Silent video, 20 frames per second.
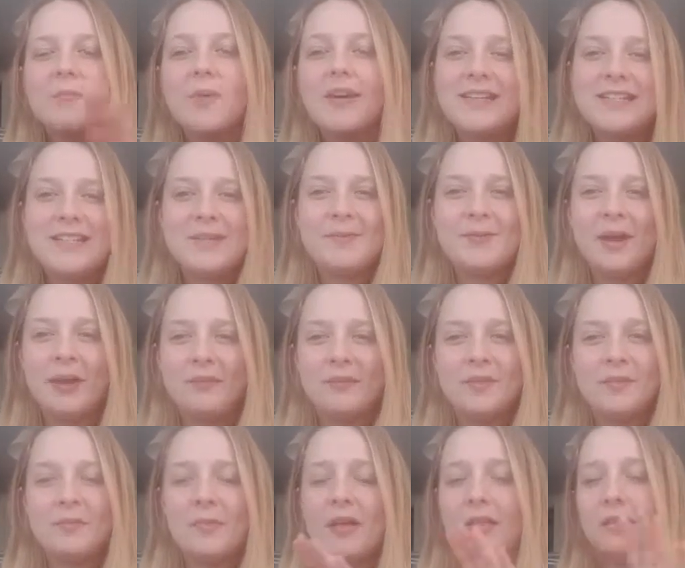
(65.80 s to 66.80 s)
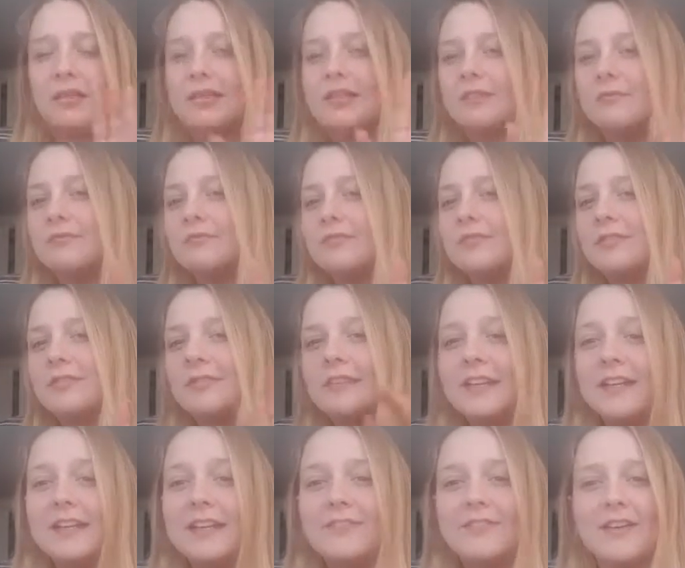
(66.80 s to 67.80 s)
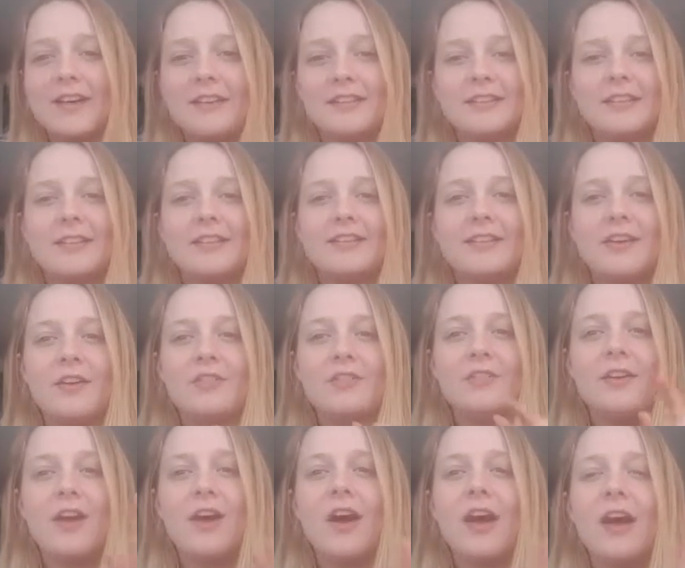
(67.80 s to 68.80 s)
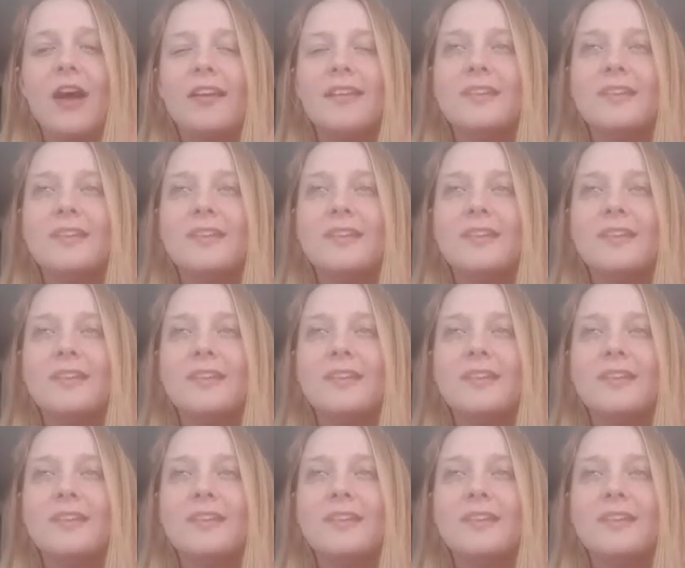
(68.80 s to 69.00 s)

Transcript: TBR for the month really failed it so far,